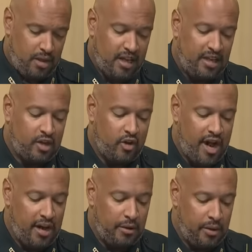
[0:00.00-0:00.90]
Then the
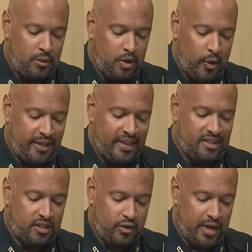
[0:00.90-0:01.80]
crowd joined
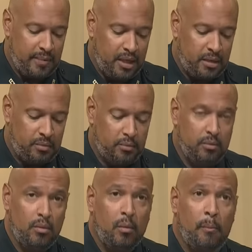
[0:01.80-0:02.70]
in screaming,
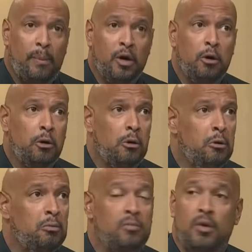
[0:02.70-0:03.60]

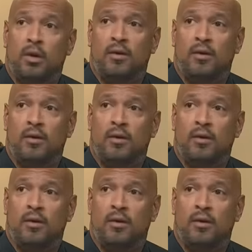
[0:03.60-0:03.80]
"Boo!"